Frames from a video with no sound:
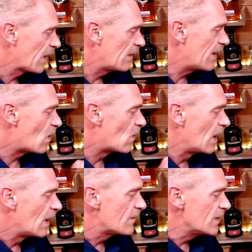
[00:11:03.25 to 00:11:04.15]
Now,
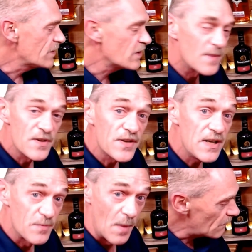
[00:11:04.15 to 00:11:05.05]
this is mesquite
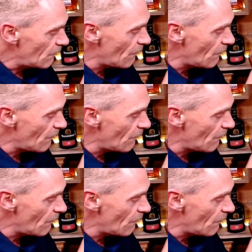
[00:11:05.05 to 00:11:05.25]
smoked.